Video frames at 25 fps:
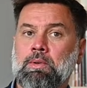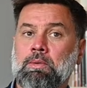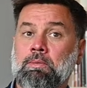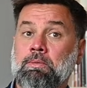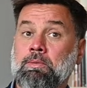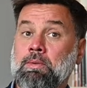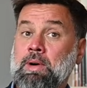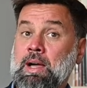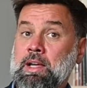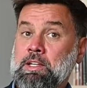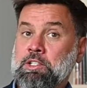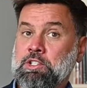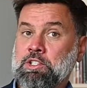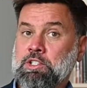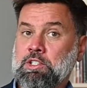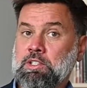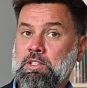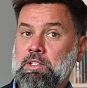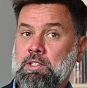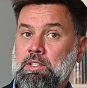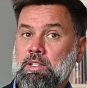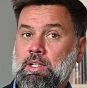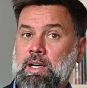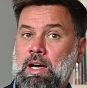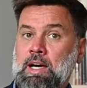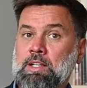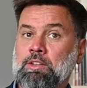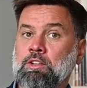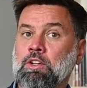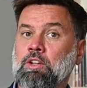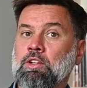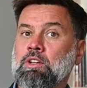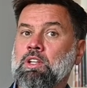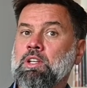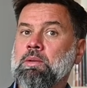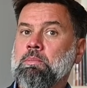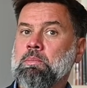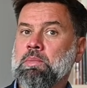function,
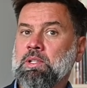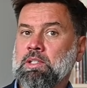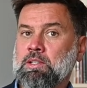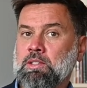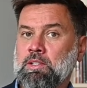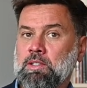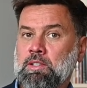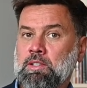anonymity,